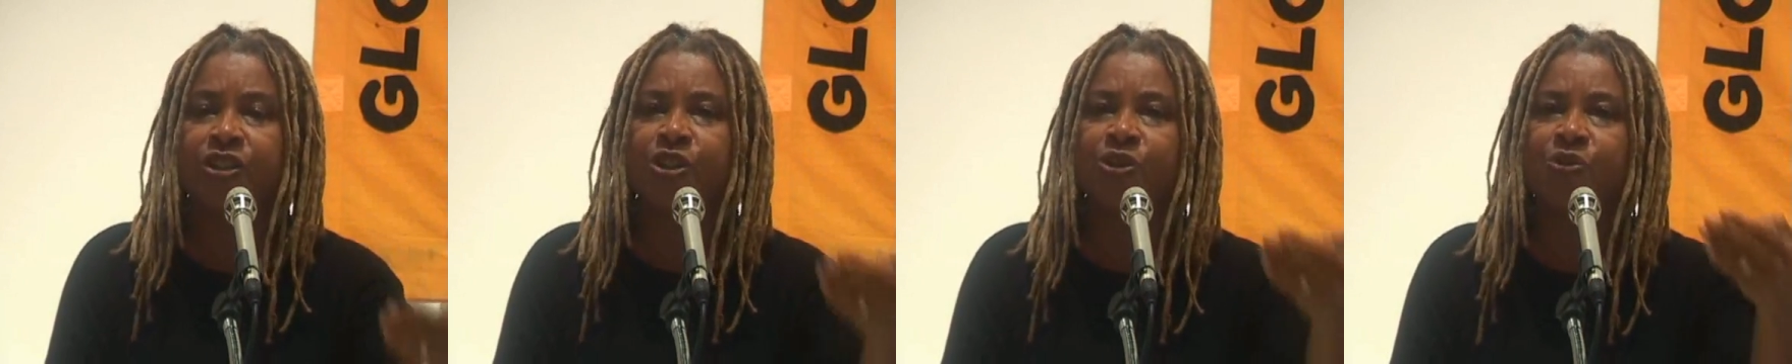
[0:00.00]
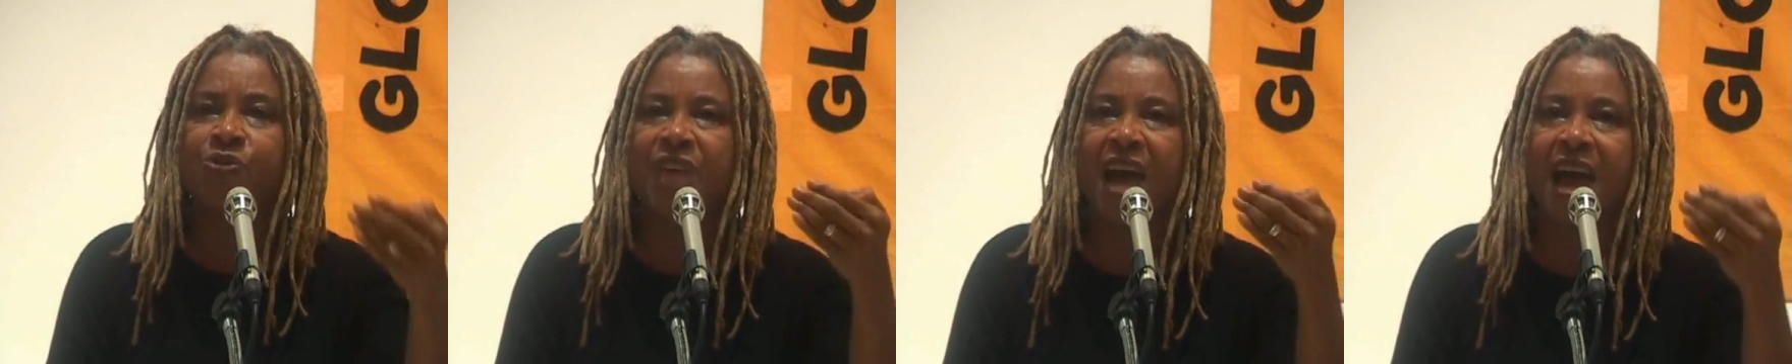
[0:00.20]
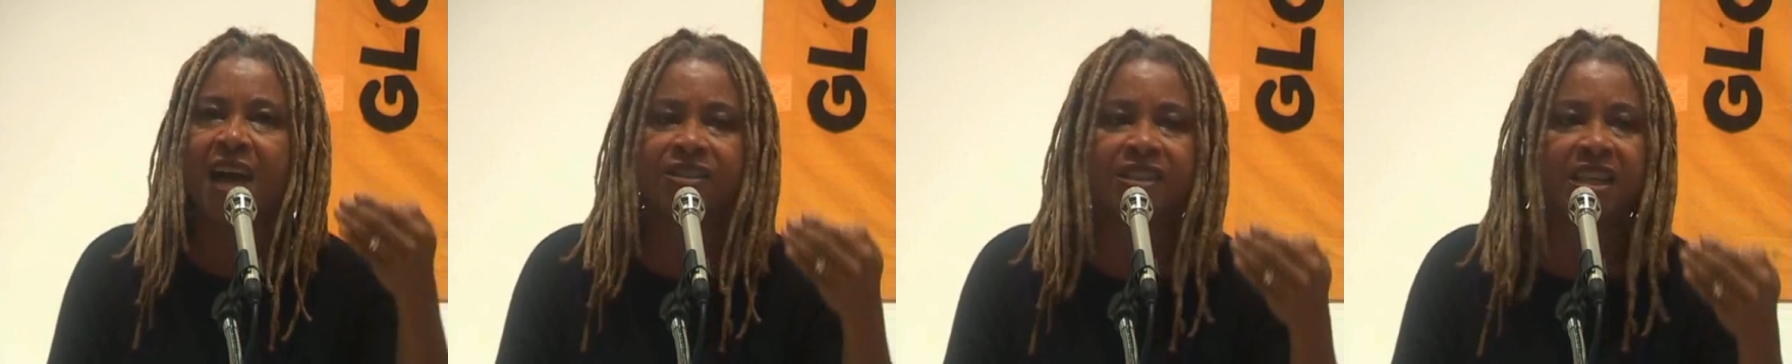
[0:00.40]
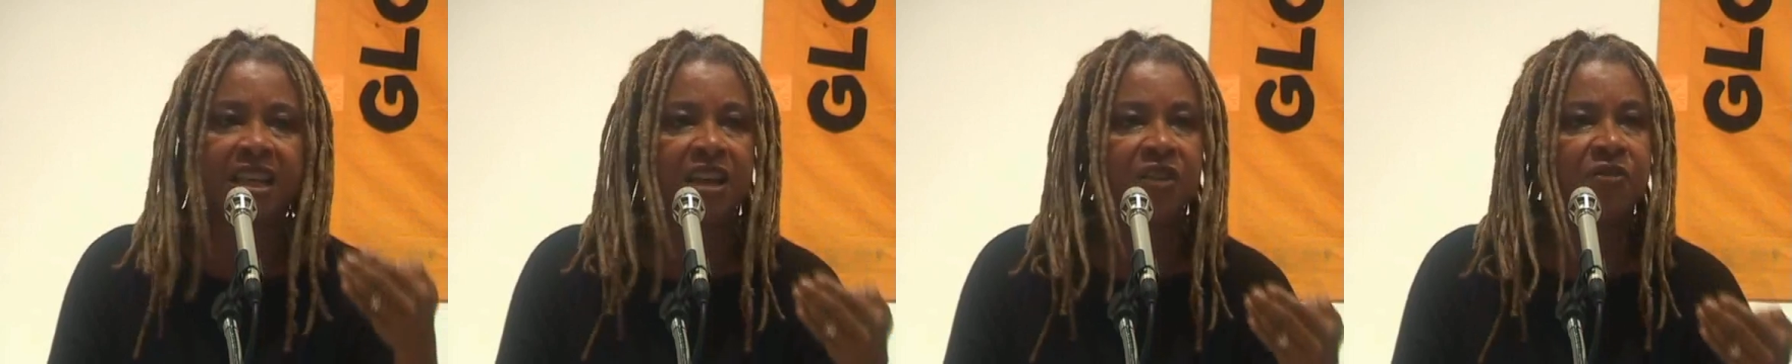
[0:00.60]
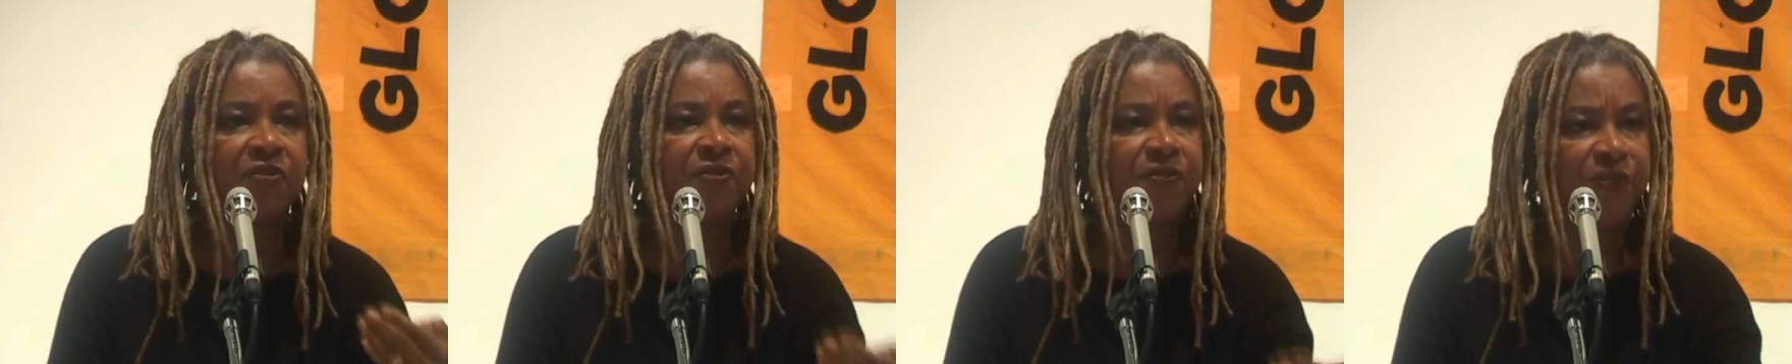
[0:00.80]

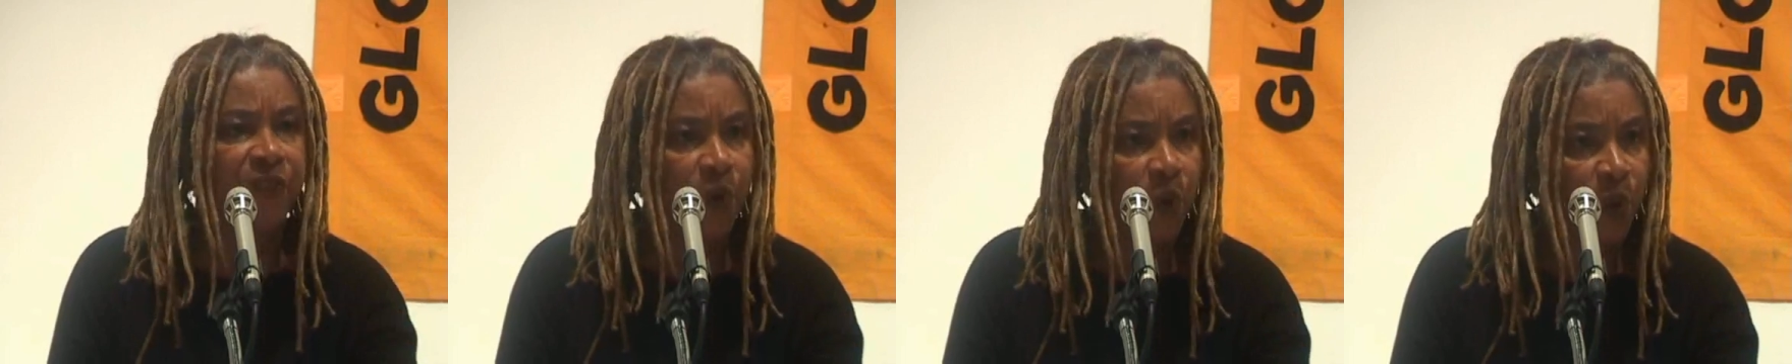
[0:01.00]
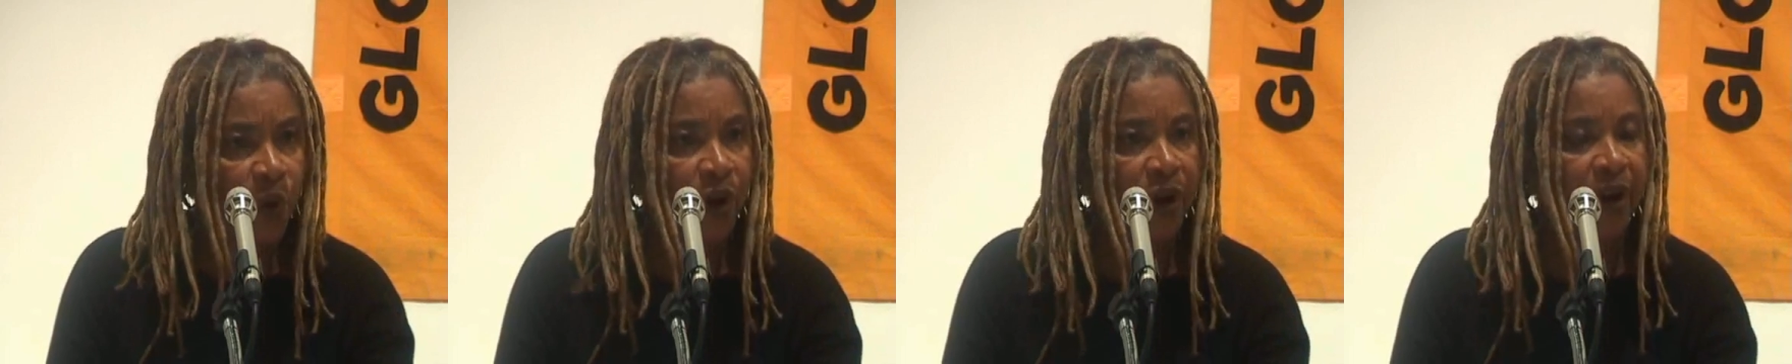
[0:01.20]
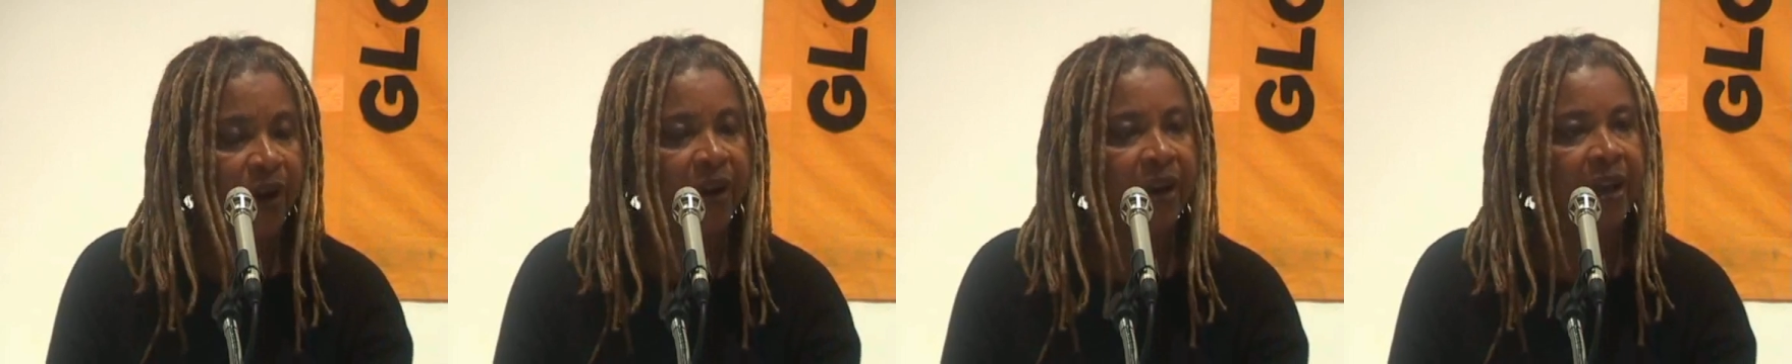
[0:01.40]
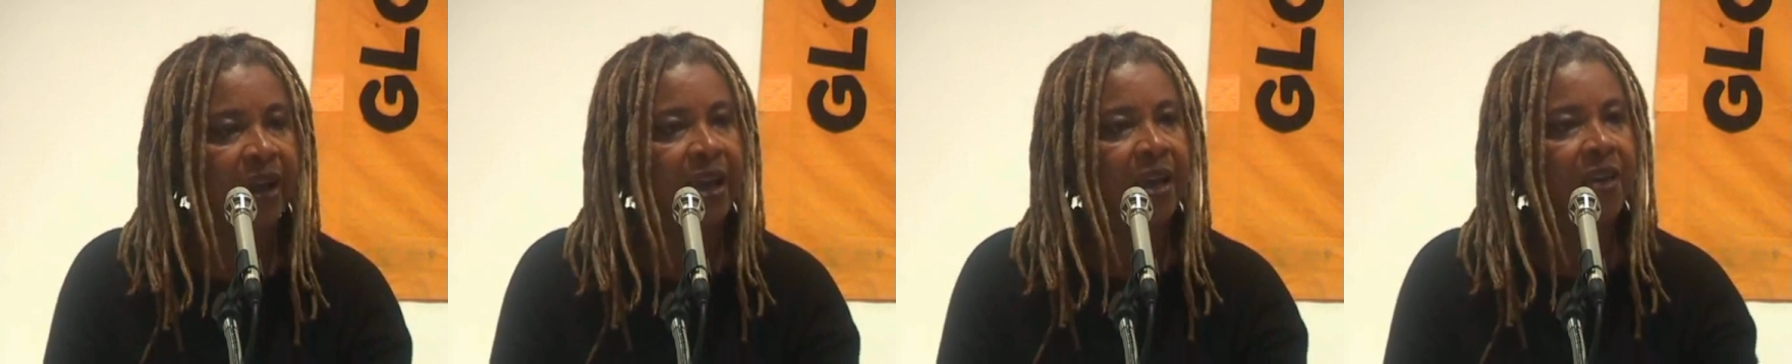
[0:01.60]
2004,